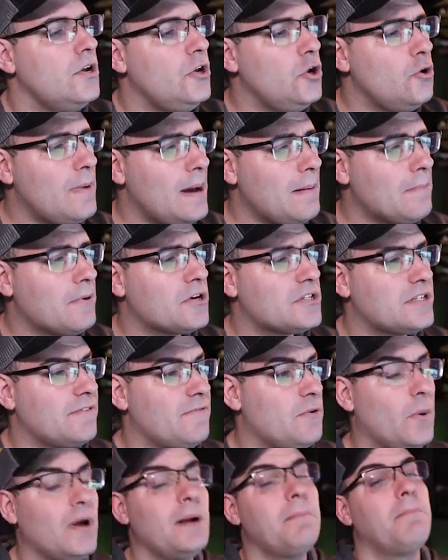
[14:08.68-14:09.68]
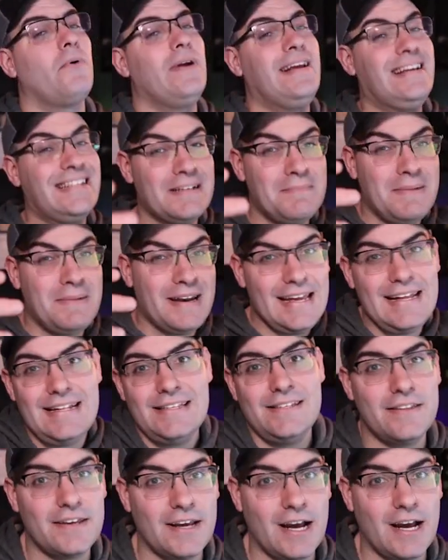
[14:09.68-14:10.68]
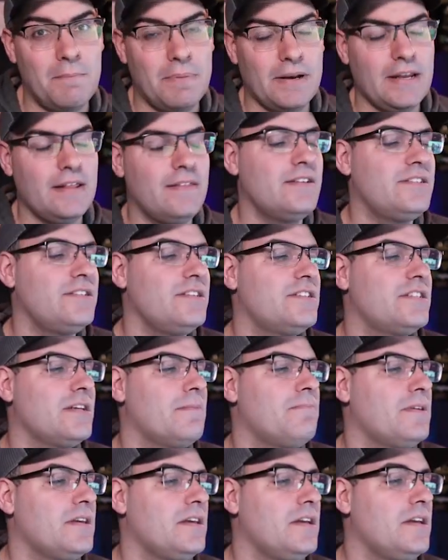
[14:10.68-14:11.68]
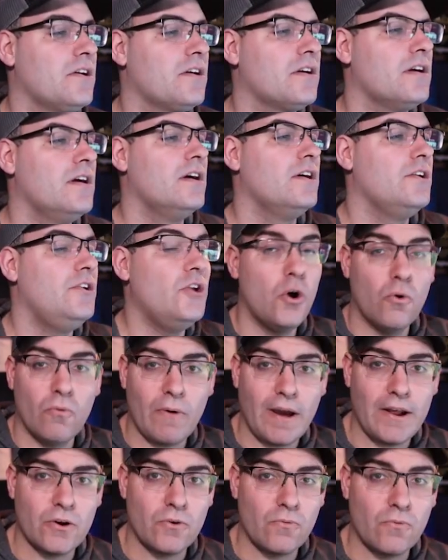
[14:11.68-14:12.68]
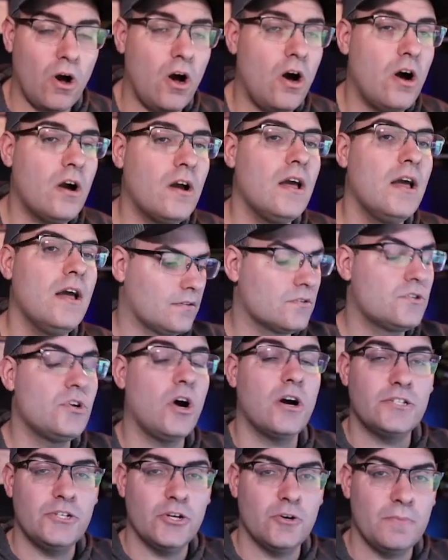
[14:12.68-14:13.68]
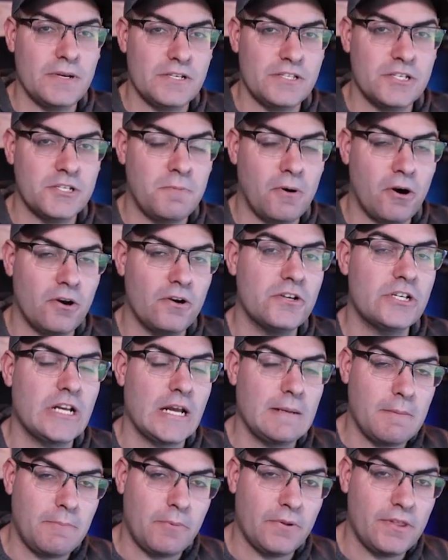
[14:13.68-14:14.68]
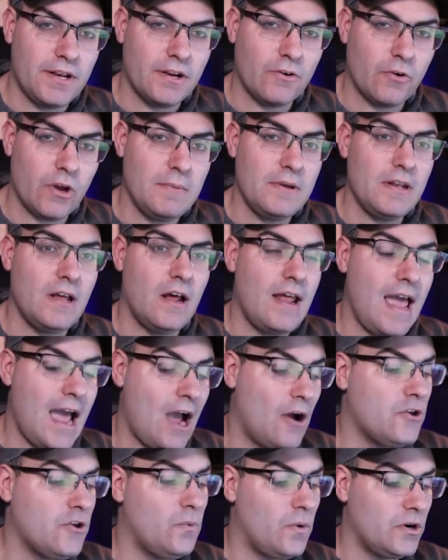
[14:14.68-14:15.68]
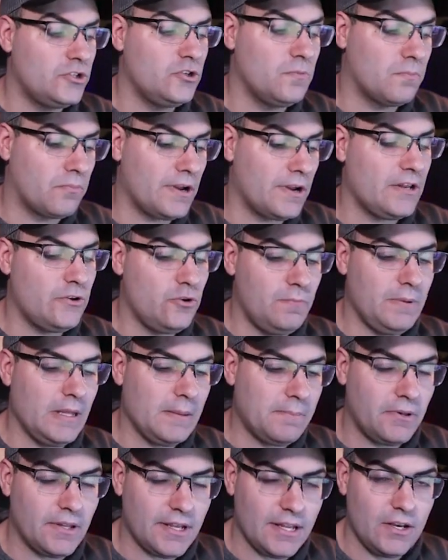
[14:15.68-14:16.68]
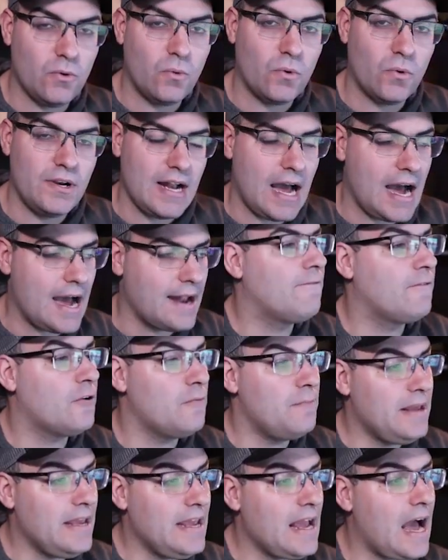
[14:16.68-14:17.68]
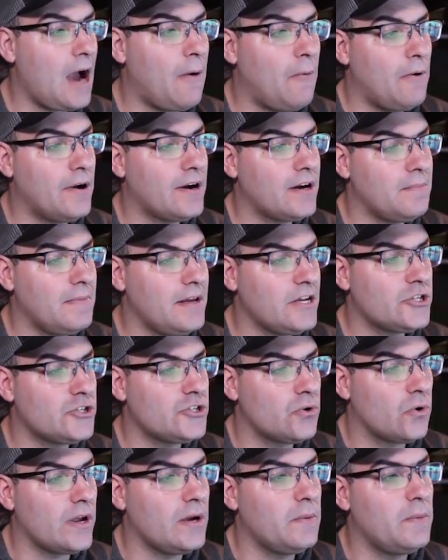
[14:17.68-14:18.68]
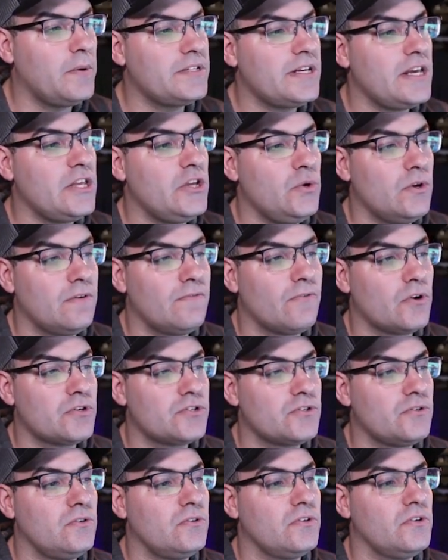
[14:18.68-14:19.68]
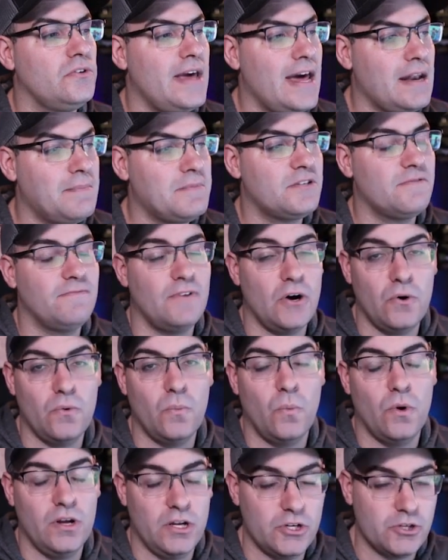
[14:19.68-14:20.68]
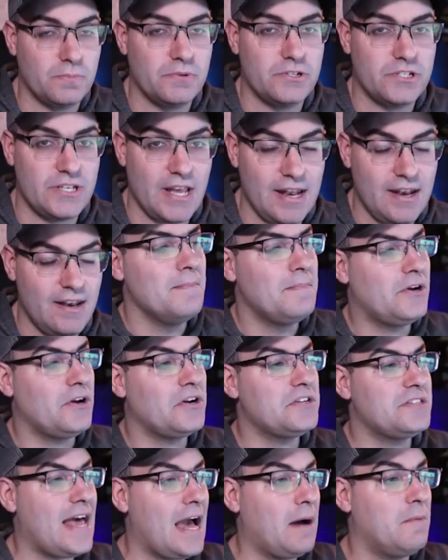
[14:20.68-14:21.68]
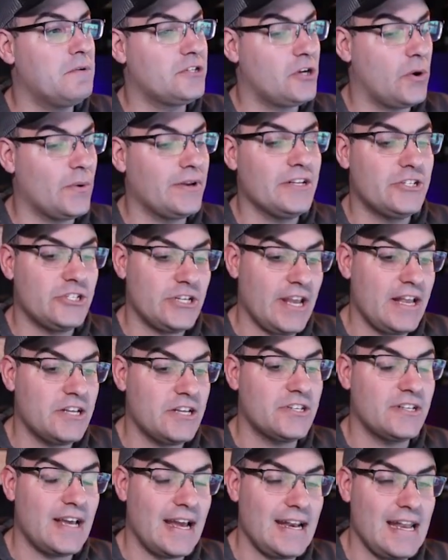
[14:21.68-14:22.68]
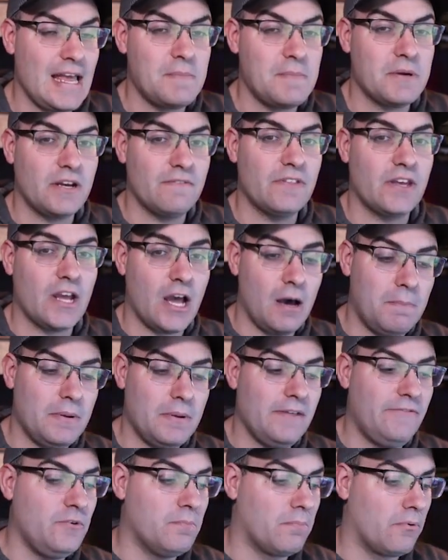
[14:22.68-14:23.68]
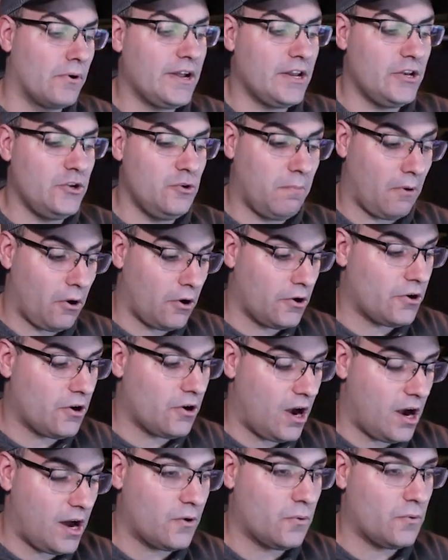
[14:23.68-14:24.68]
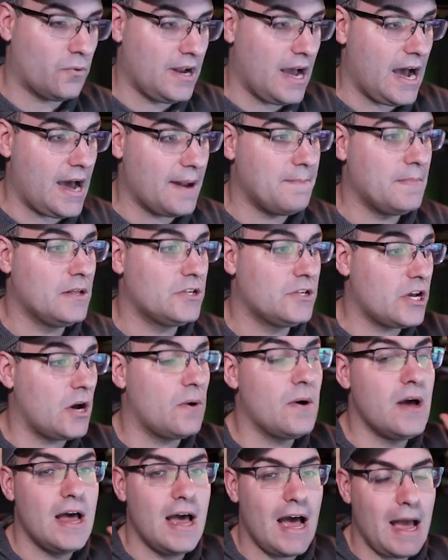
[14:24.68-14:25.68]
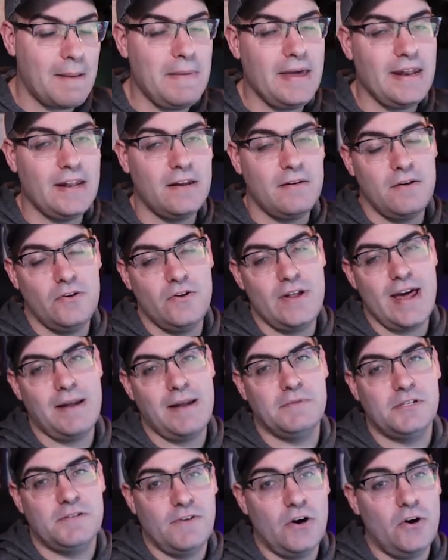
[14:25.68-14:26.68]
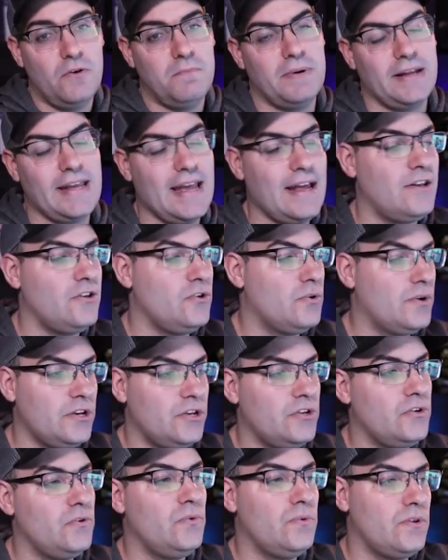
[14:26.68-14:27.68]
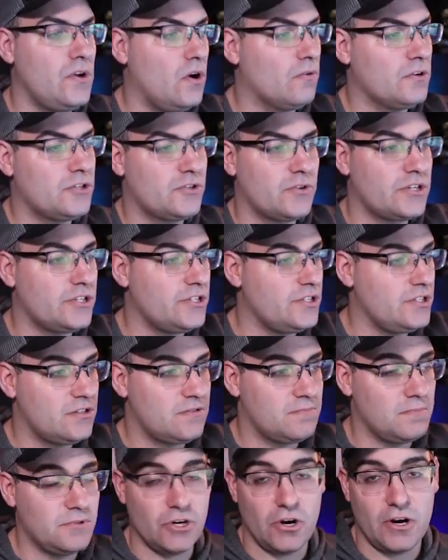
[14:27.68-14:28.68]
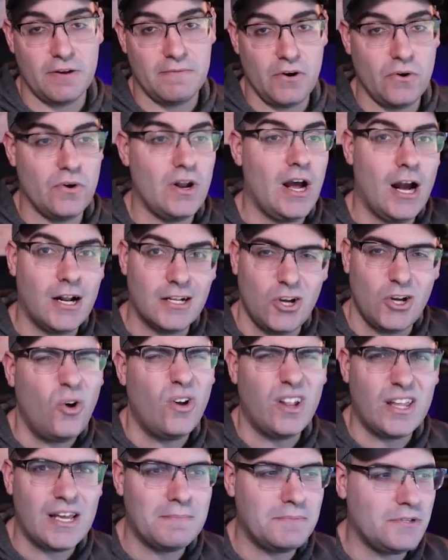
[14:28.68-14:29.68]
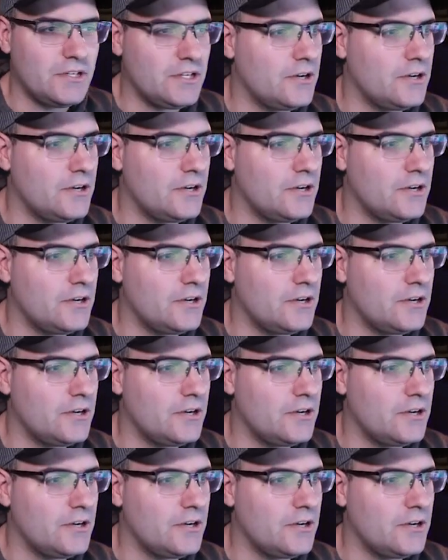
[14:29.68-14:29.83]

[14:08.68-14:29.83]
New members, if you want to bring somebody into the company, this is something here. No right or wrong talk to your business partners, come up with an agreement on how you want to bring new people in or not. For me, I wanted to make sure it was a universal, unanimous vote 100% because that was going to change the dynamic of the company if you bring a new partner on or not. So I made it unanimous vote, but again, you can do no restrictions, majority vote, totally up to